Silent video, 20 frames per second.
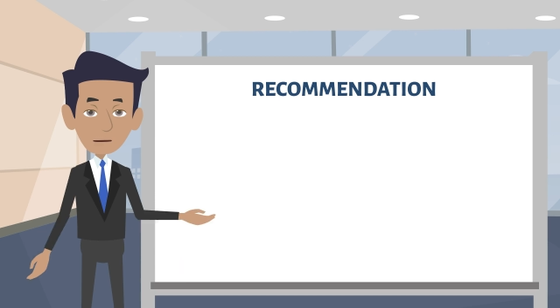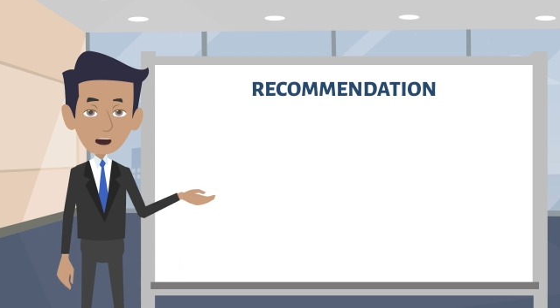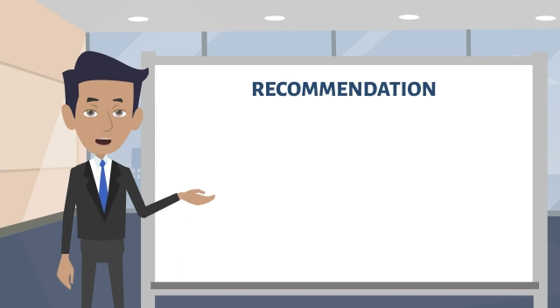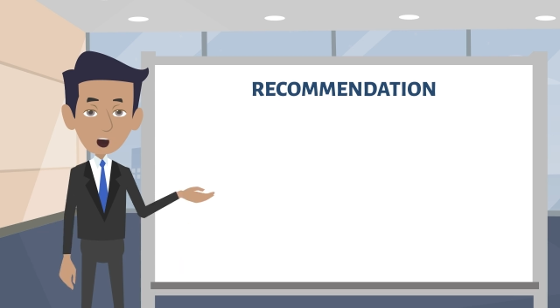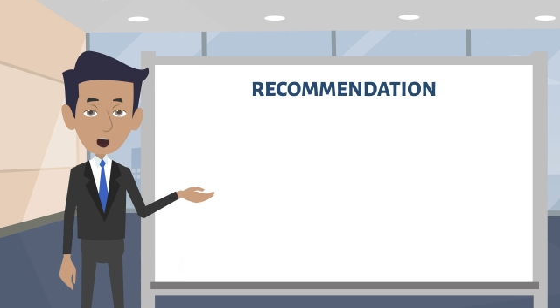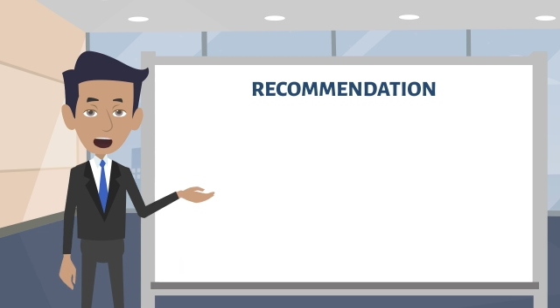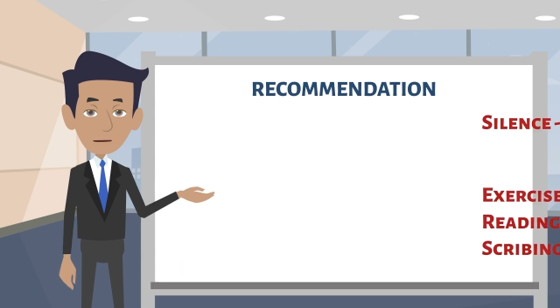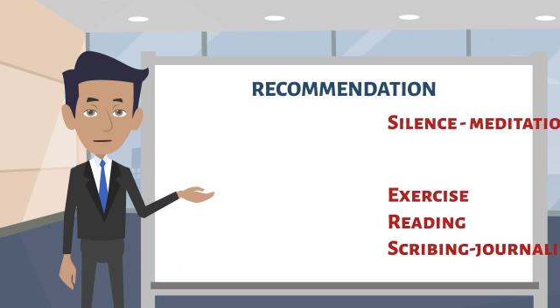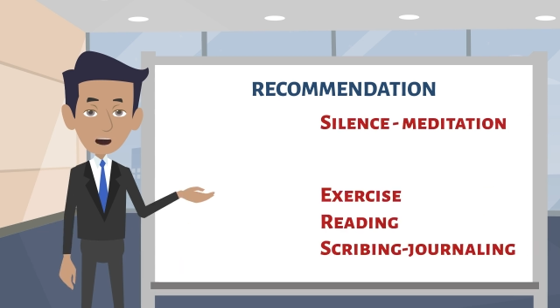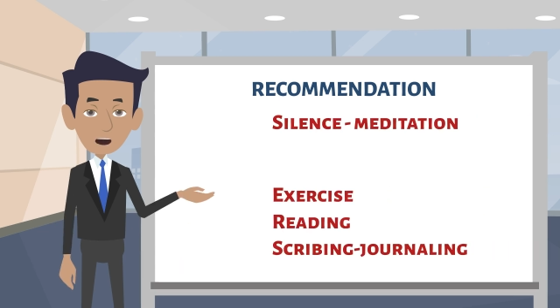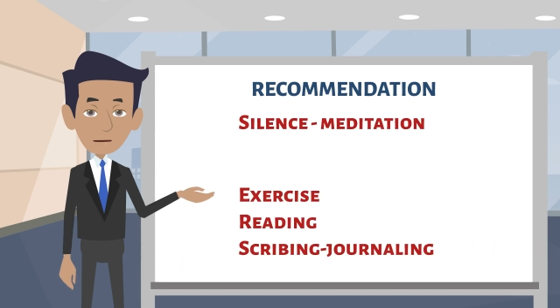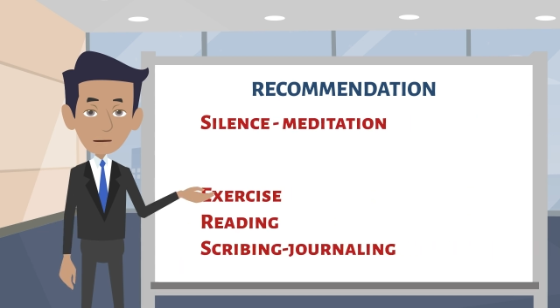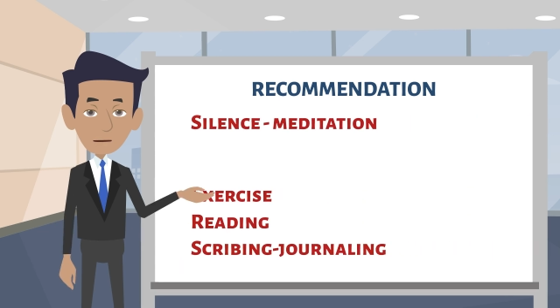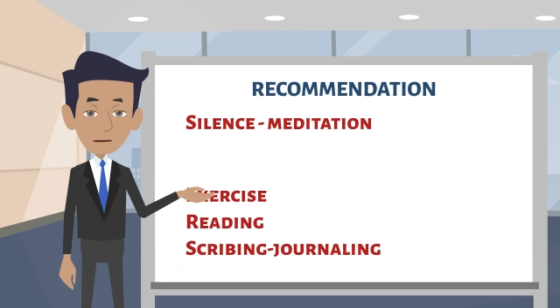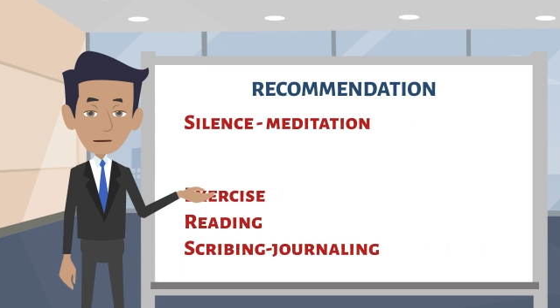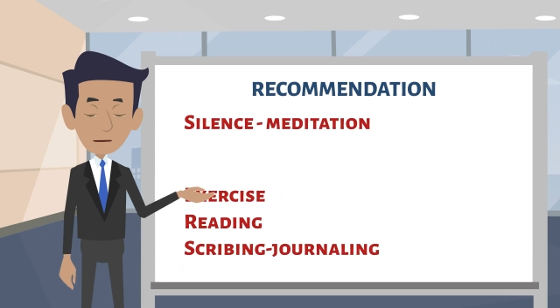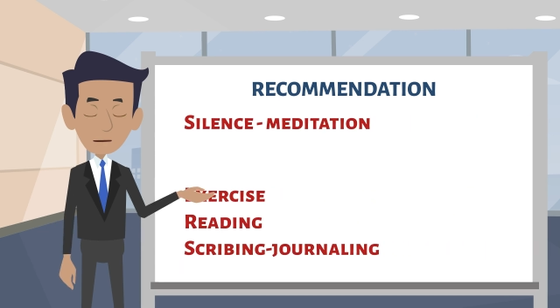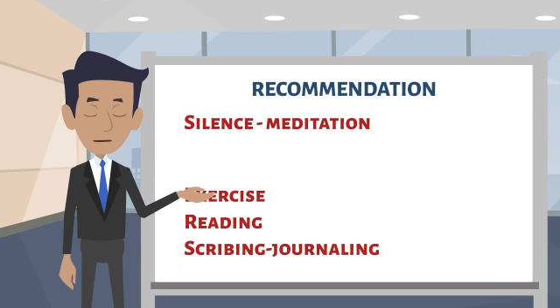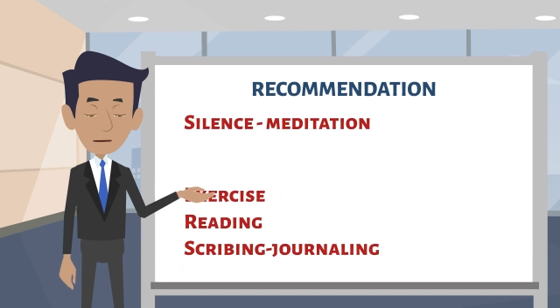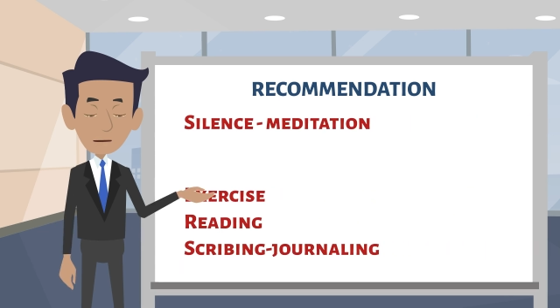make sure you
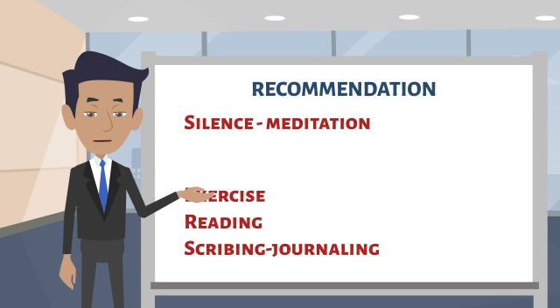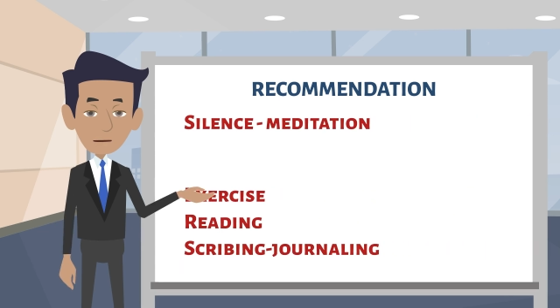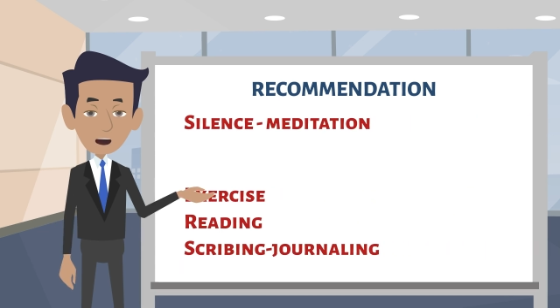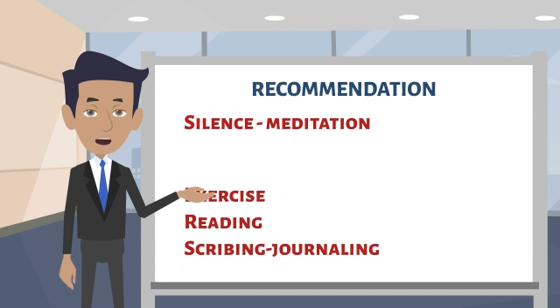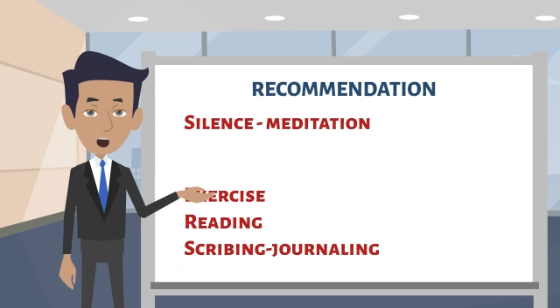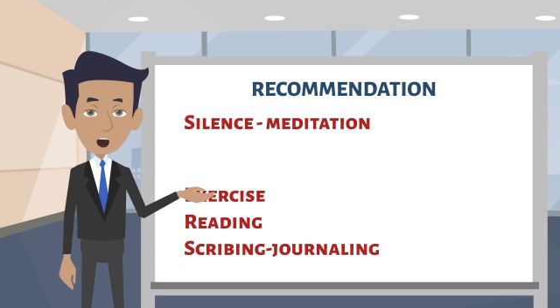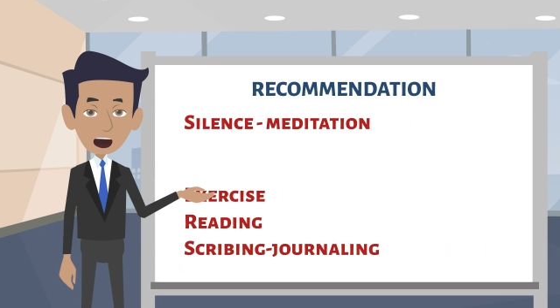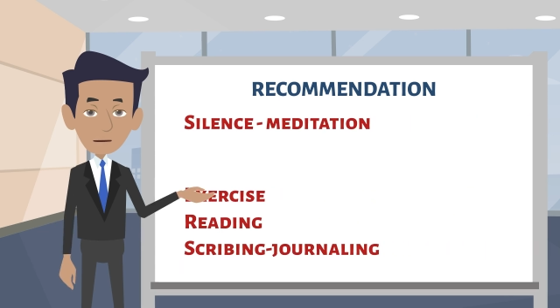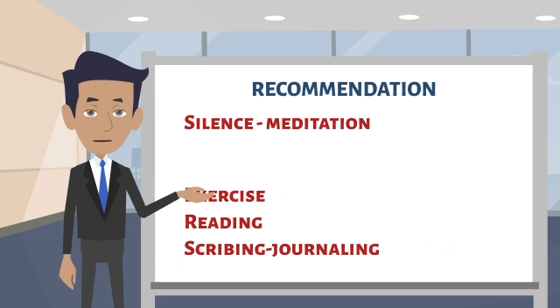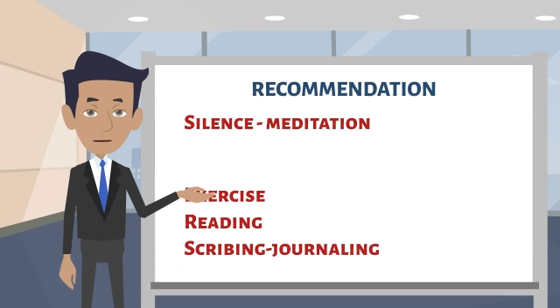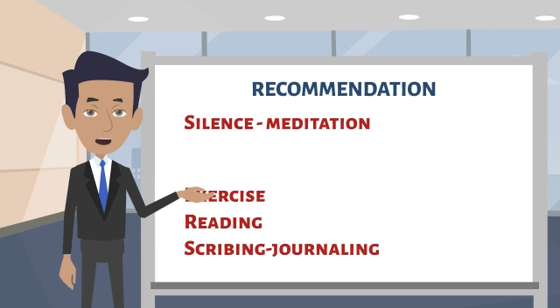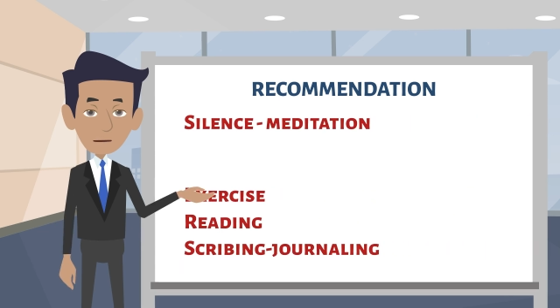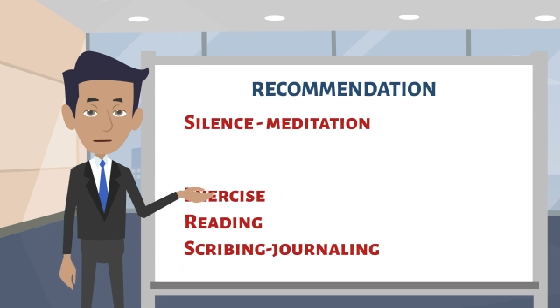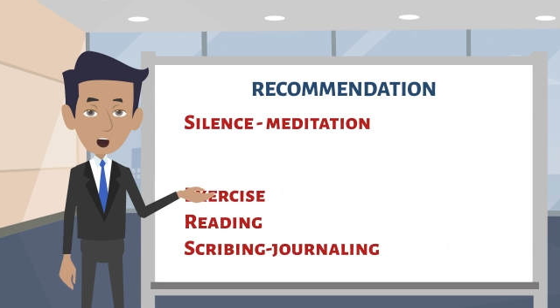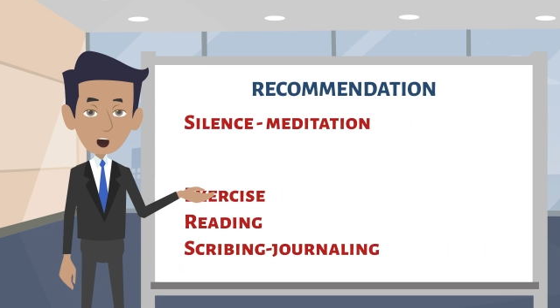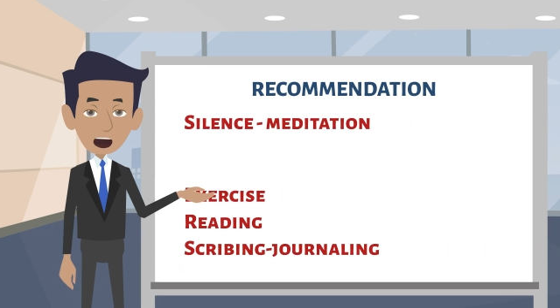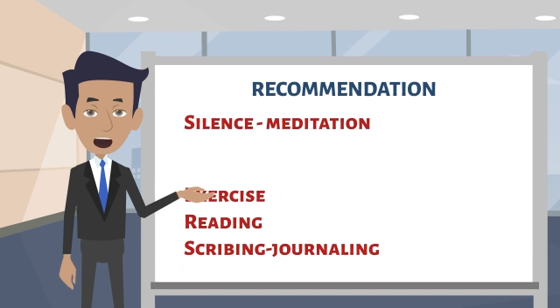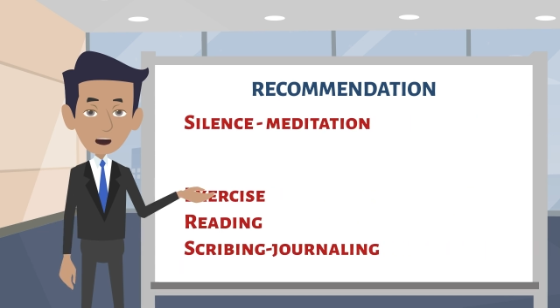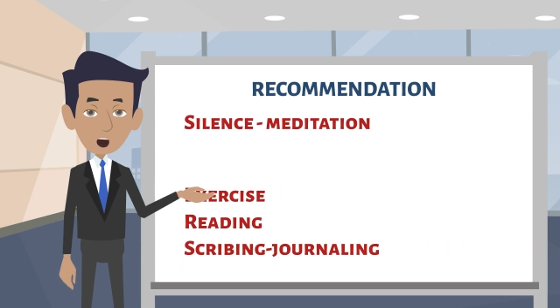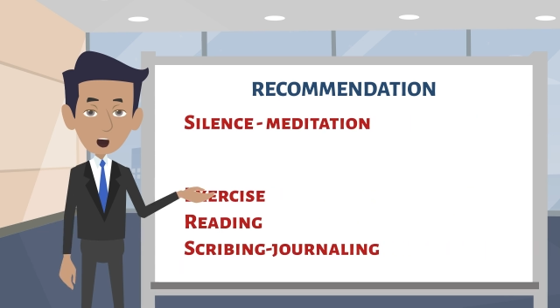do these things.
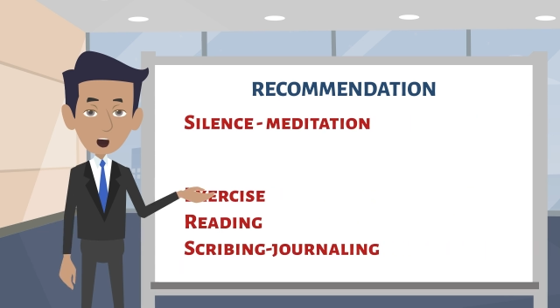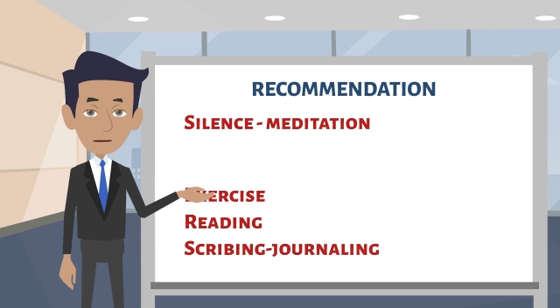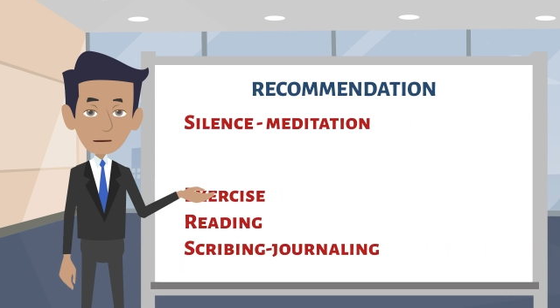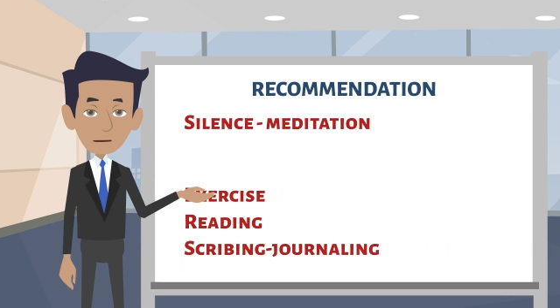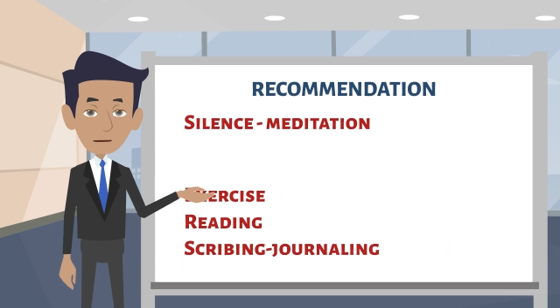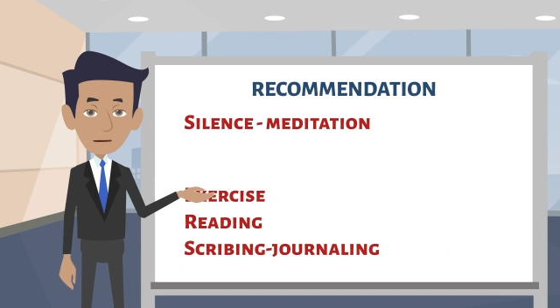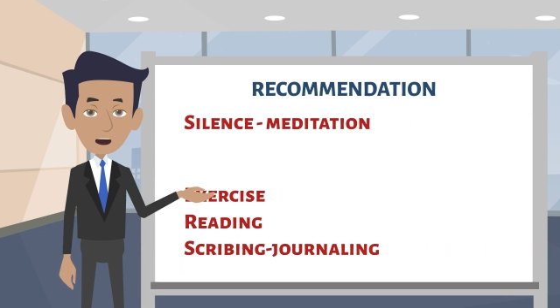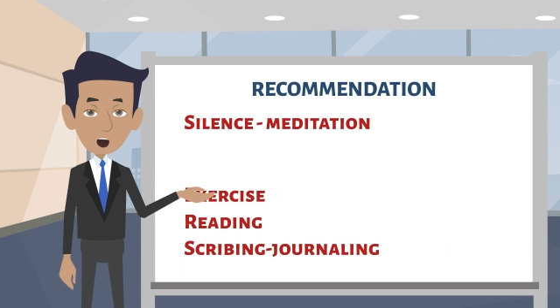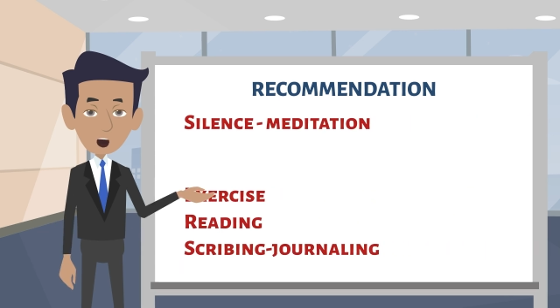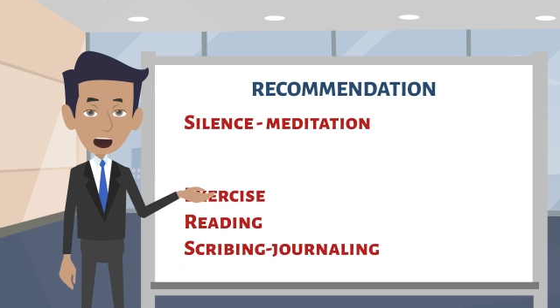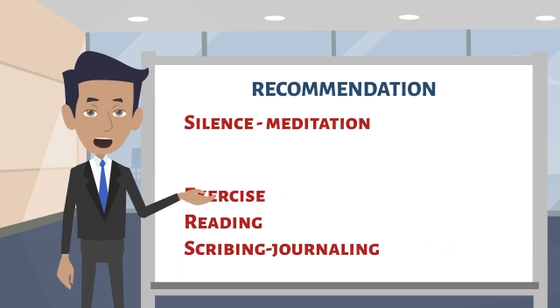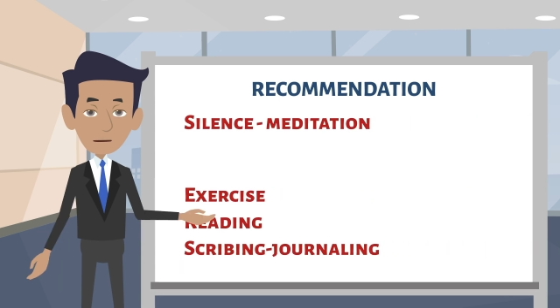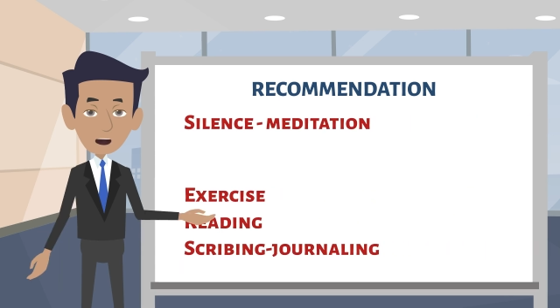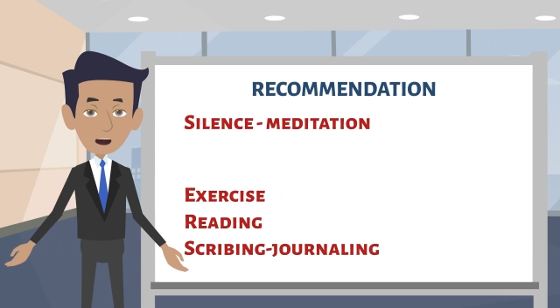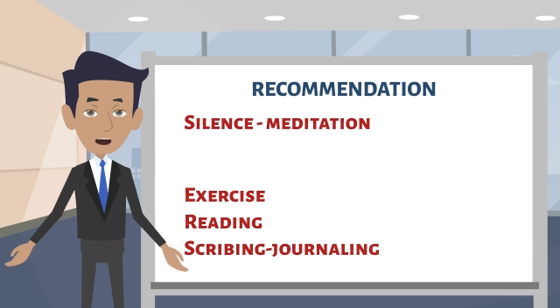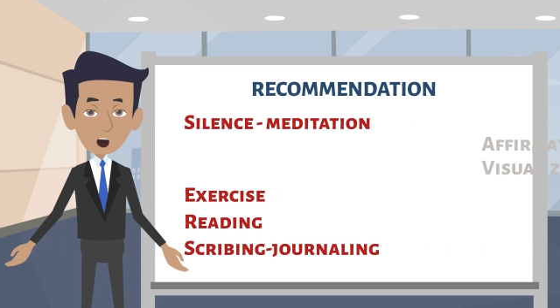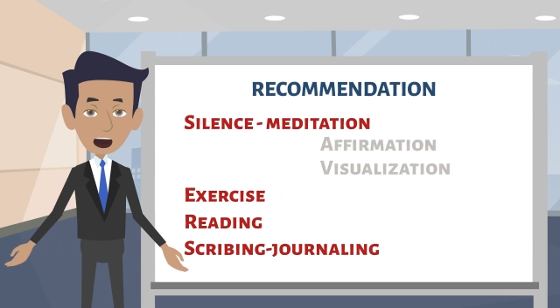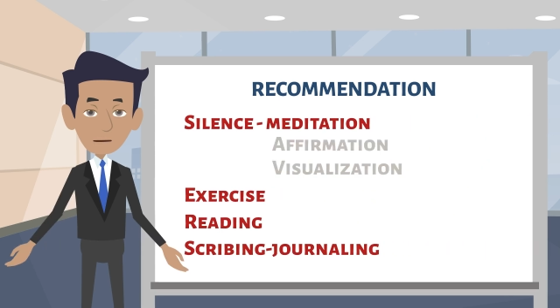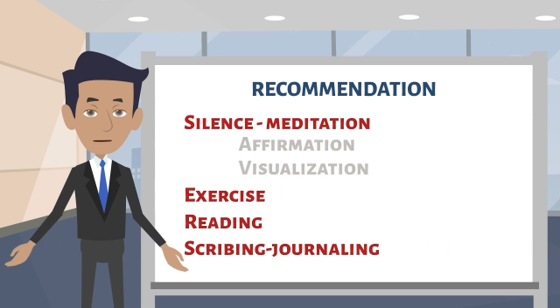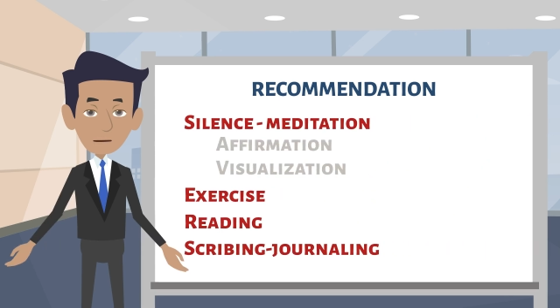But I would like you to be
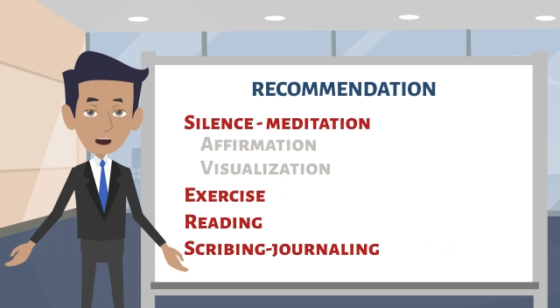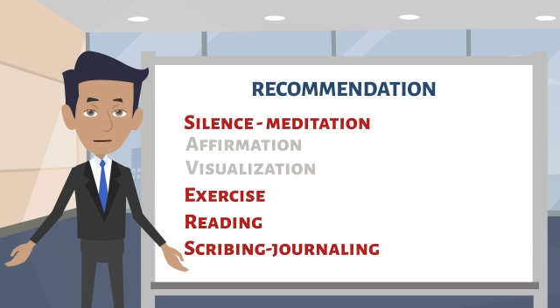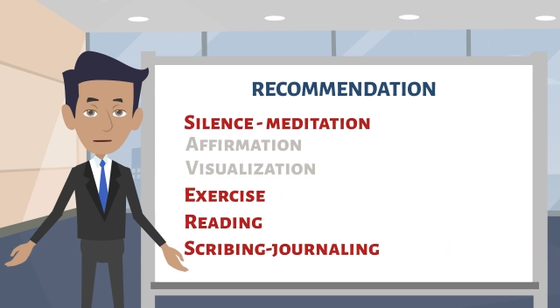careful